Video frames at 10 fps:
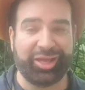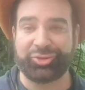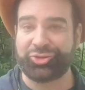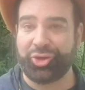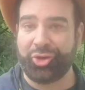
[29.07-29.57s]

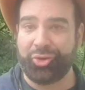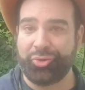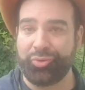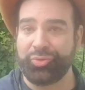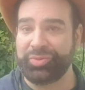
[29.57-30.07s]

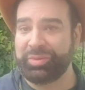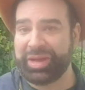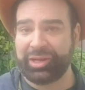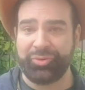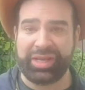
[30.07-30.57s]
So the
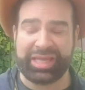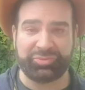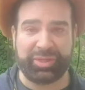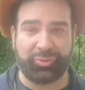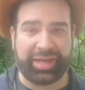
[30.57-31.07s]
balcony has
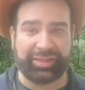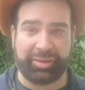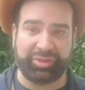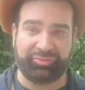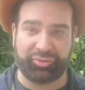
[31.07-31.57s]
been quite
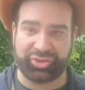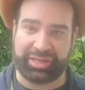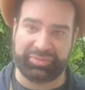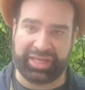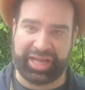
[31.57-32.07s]
empty for
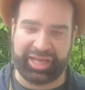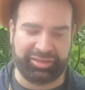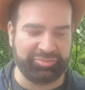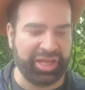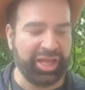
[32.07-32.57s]
some
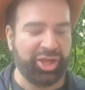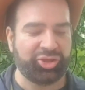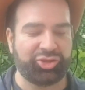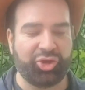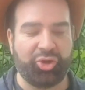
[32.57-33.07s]
time,
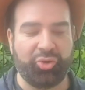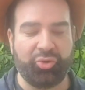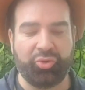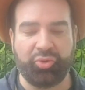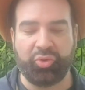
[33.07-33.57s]
so
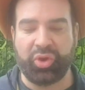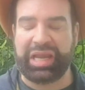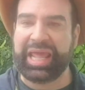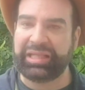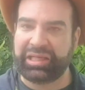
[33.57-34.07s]

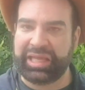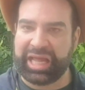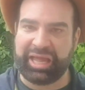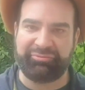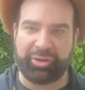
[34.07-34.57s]
lately I
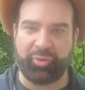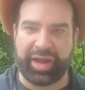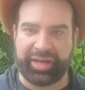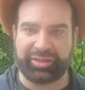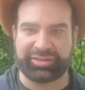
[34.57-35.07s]
have
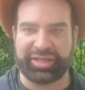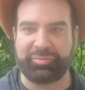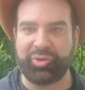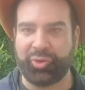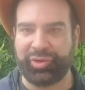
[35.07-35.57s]
acquired
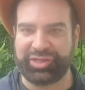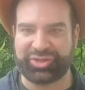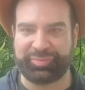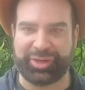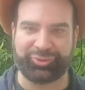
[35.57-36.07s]
some knowledge
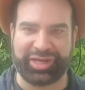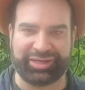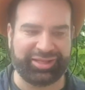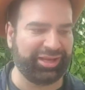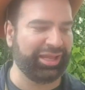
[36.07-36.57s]
about
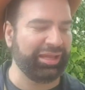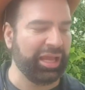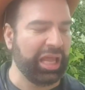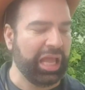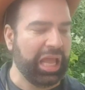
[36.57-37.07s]
gardening
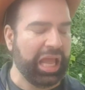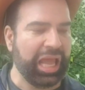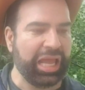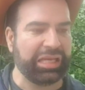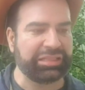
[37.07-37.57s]

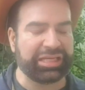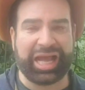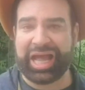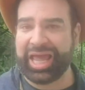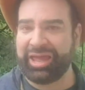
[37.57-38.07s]
and
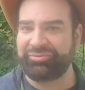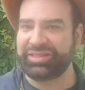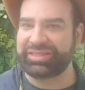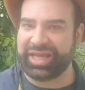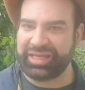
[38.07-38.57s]
I have
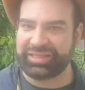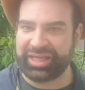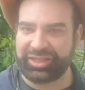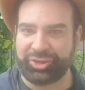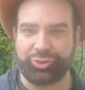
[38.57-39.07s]

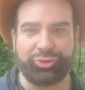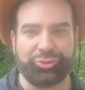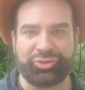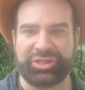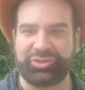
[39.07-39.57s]
decided to
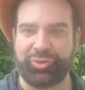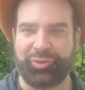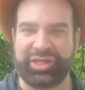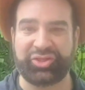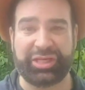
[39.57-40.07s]
use this
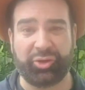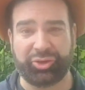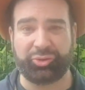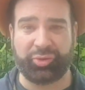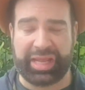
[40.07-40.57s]
knowledge in order
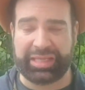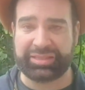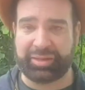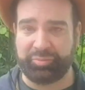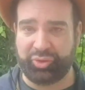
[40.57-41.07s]
to create
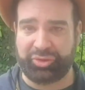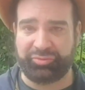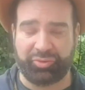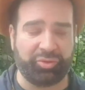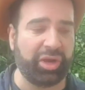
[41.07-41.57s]
some
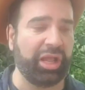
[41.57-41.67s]
beautiful